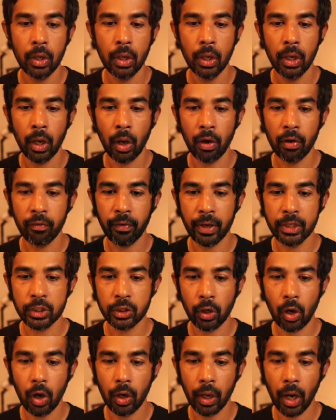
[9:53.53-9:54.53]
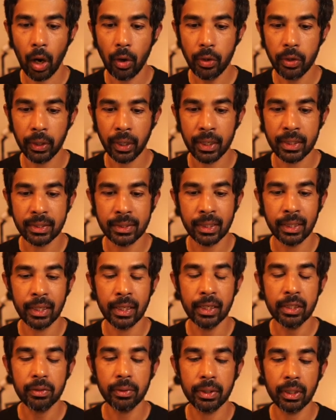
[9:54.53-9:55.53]
Now if I scroll down, you can see
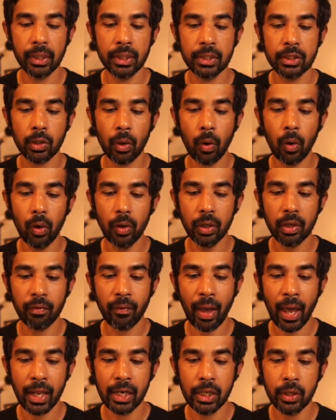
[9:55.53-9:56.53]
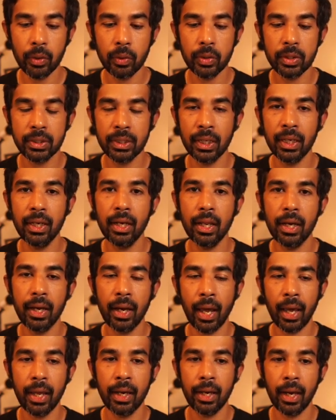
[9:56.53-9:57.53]
it returns all the value till
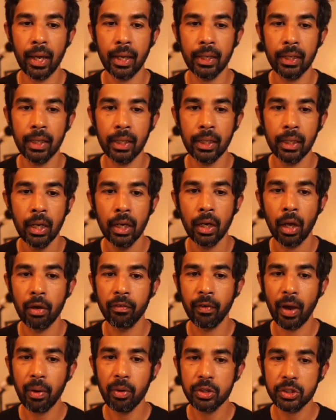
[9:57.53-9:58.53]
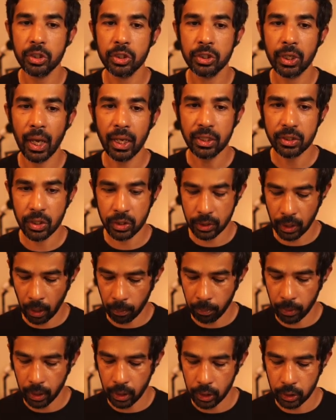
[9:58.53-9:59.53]
990. Now if I was to change this
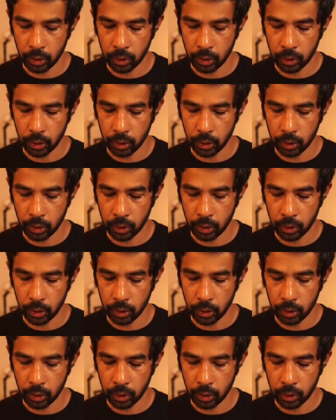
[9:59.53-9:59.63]
number to